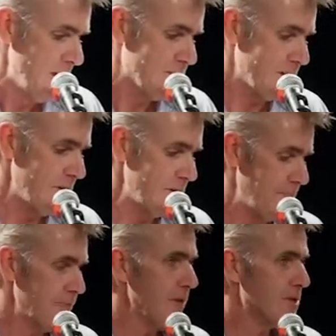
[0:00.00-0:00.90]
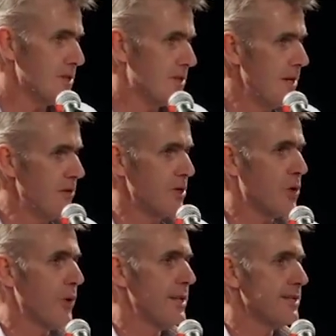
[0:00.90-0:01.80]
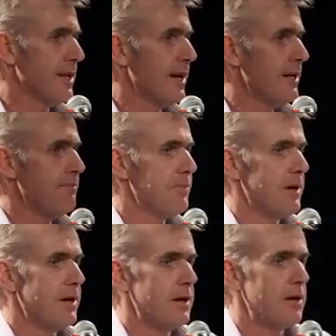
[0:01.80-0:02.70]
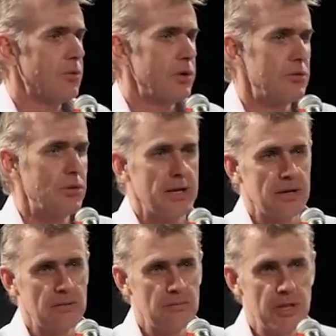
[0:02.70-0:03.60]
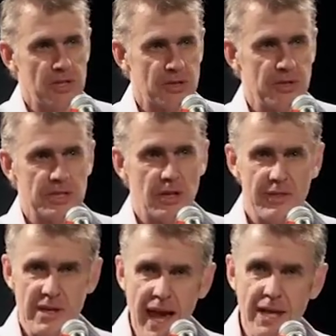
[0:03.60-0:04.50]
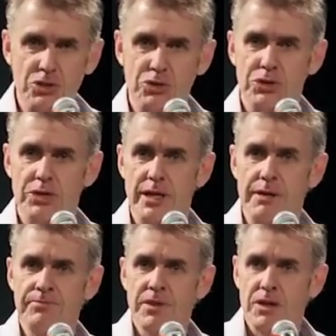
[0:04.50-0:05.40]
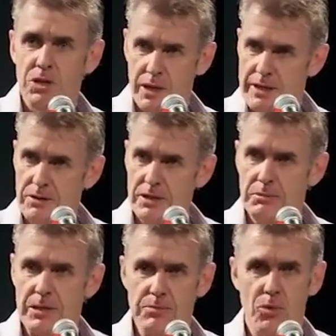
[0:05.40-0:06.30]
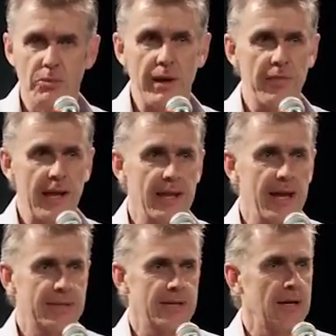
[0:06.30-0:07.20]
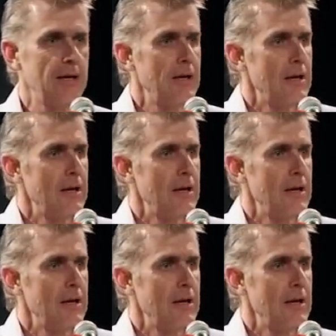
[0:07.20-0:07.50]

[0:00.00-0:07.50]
So just here in Queensland, we're running ministries like the Angel Tree. You'll hear a little bit more about that later.